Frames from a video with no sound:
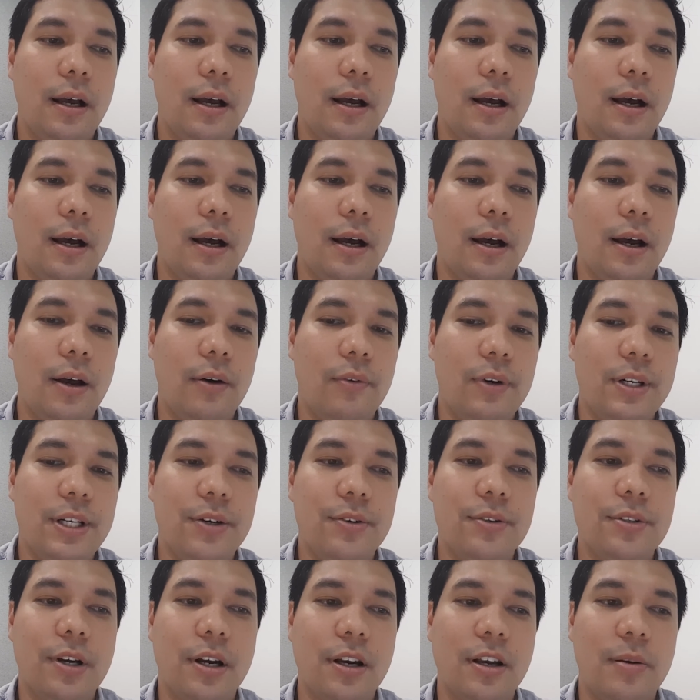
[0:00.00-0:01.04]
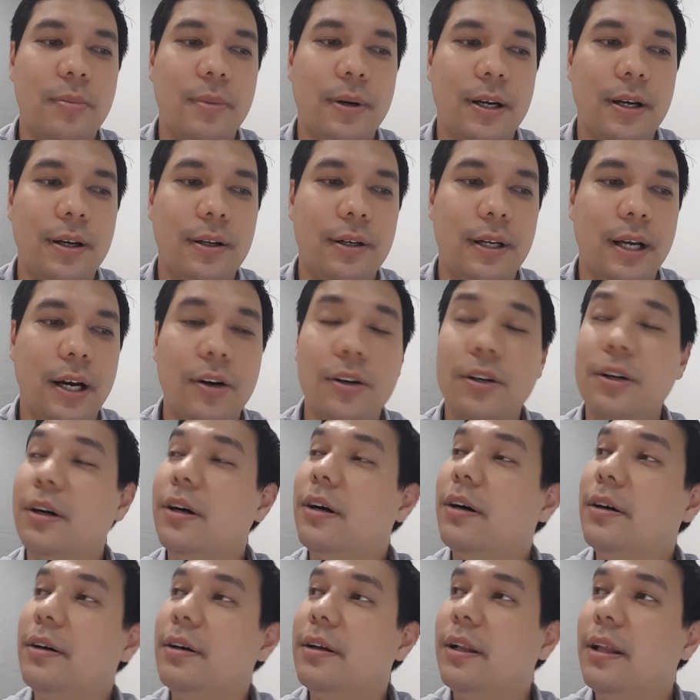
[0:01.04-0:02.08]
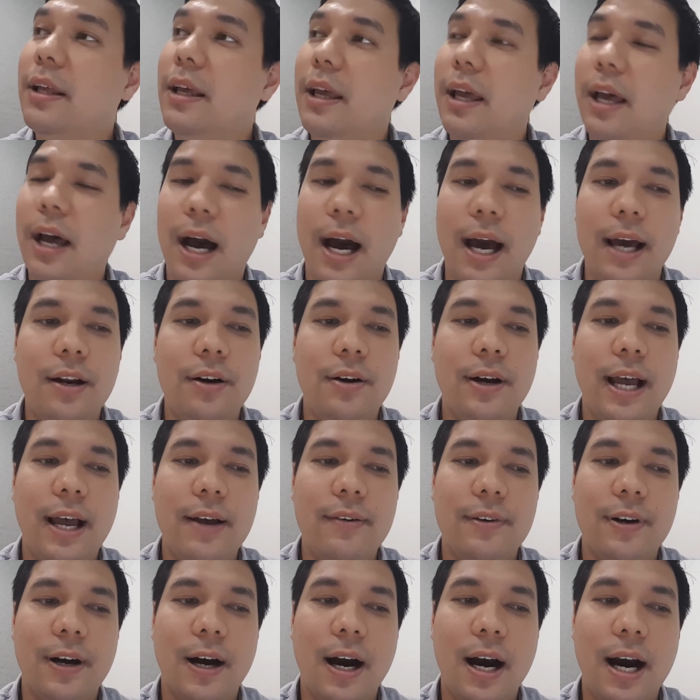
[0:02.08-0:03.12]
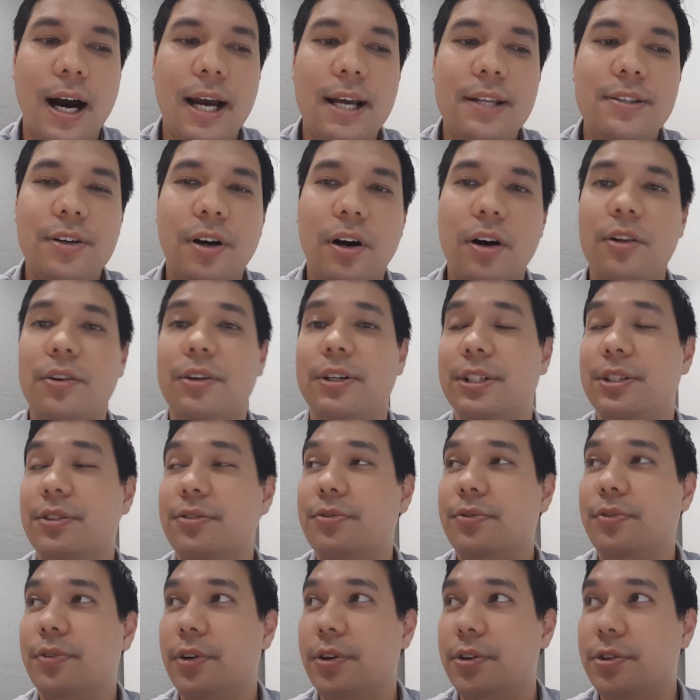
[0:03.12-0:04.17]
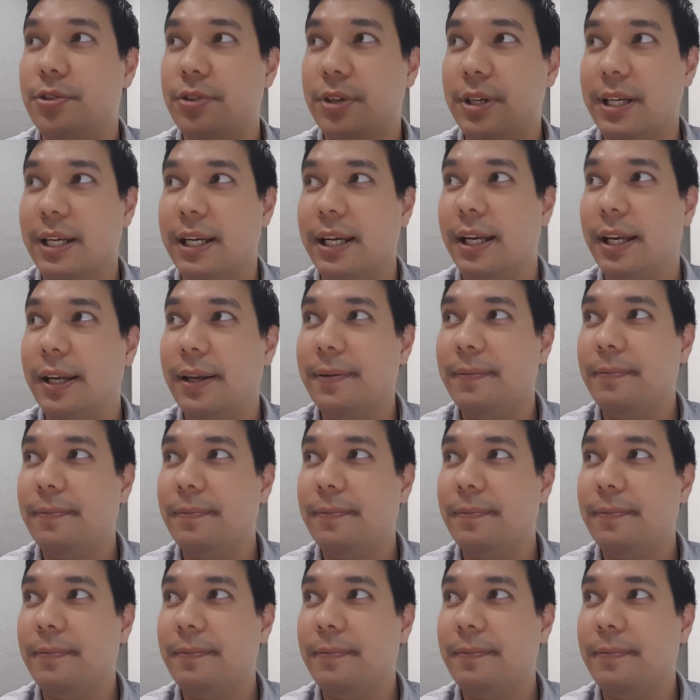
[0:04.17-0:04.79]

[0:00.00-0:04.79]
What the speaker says: When you were talking about alcohol, I don't have a high tolerance for drinking.